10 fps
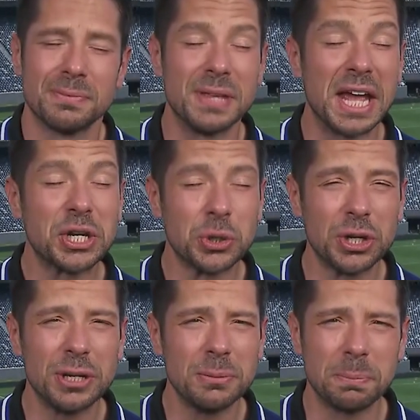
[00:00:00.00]
They
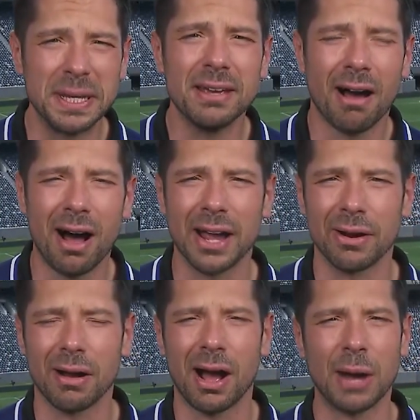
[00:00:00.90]
couldn't be
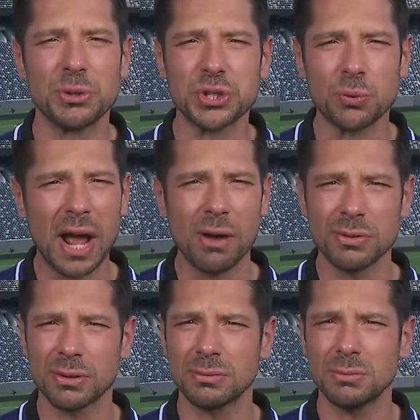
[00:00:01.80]
higher. I was around
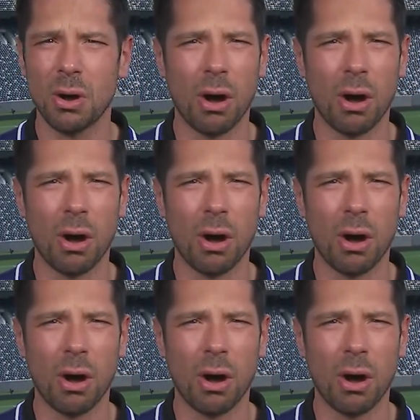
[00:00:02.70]
them